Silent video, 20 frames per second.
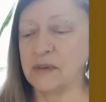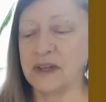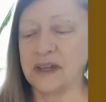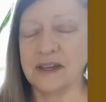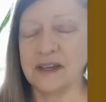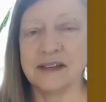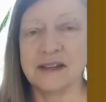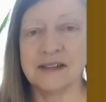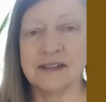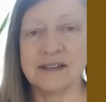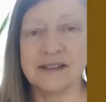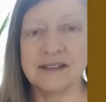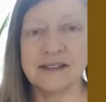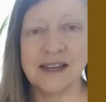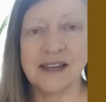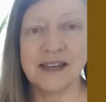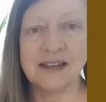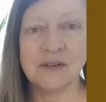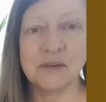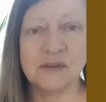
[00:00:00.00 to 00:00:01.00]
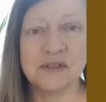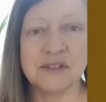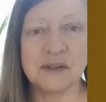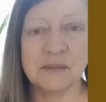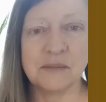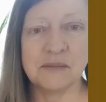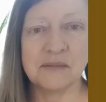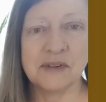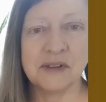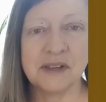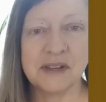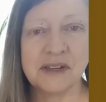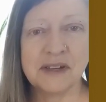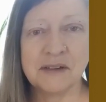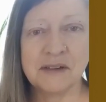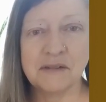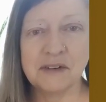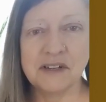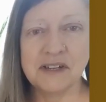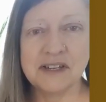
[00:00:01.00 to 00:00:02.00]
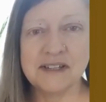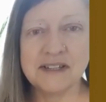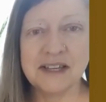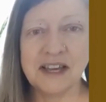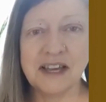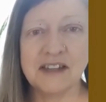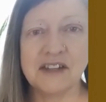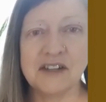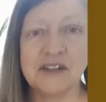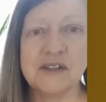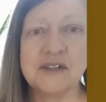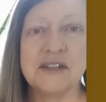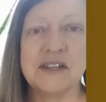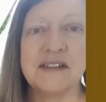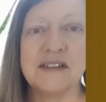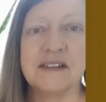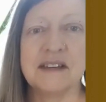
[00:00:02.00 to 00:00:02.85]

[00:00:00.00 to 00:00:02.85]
and dye it with some various colors, and